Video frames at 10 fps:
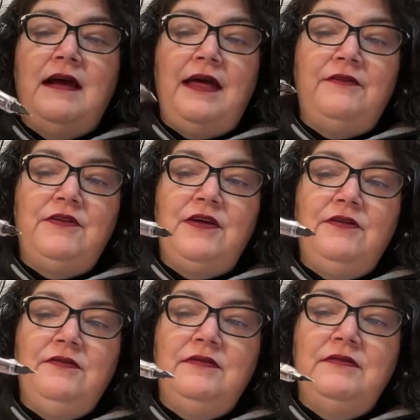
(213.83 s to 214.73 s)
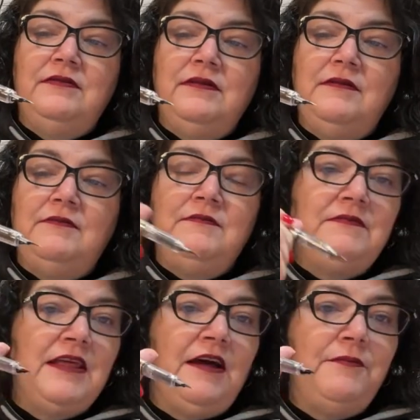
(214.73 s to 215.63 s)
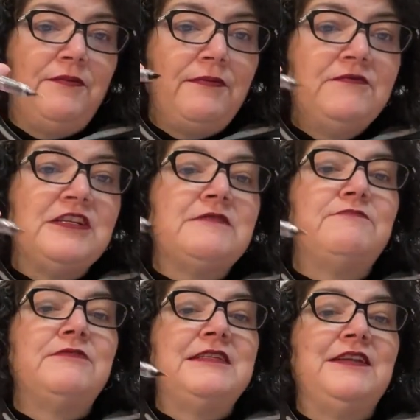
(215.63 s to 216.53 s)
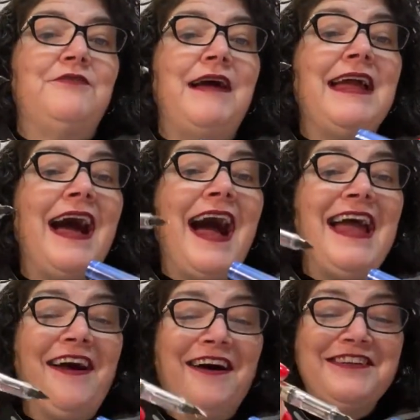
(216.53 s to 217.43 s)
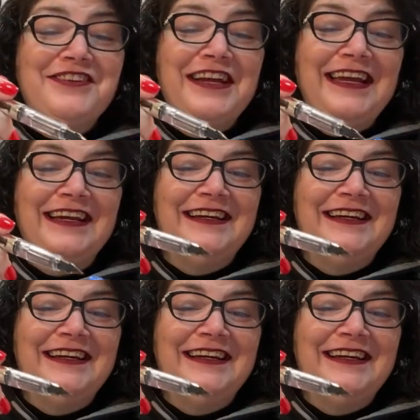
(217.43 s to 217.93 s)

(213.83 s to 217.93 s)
I don't know. Then I'll just pretend to write, Hi, Audrey.